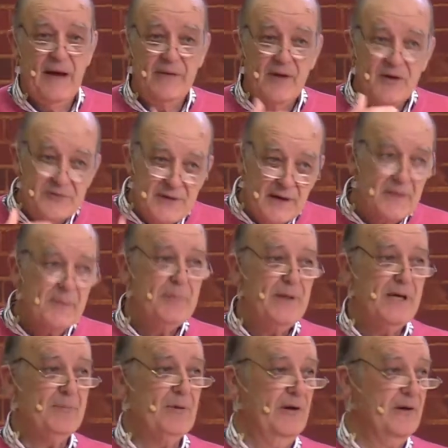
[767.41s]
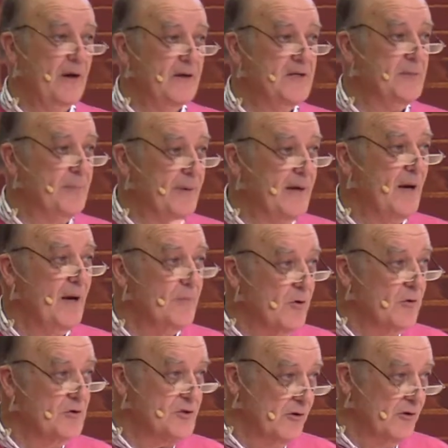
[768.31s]
and those other people are going to become
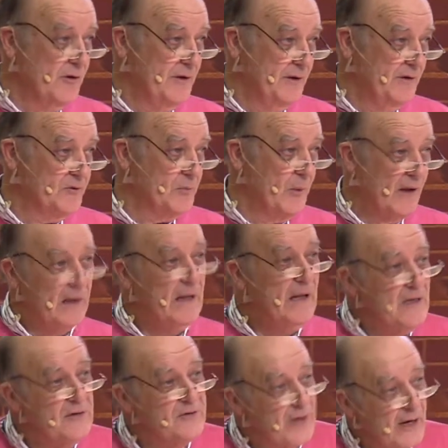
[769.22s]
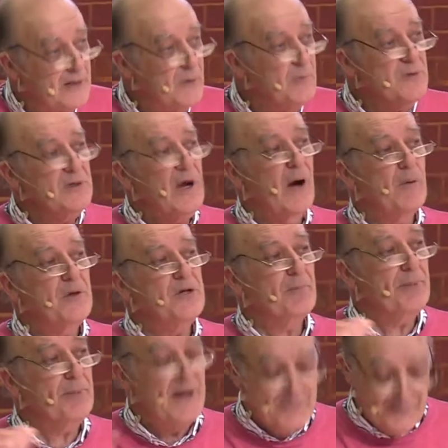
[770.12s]
your children as well. So I want
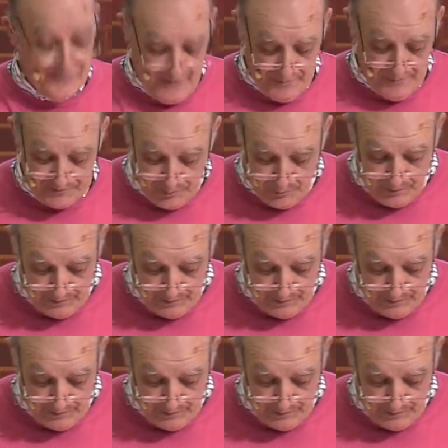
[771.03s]
to pray for them as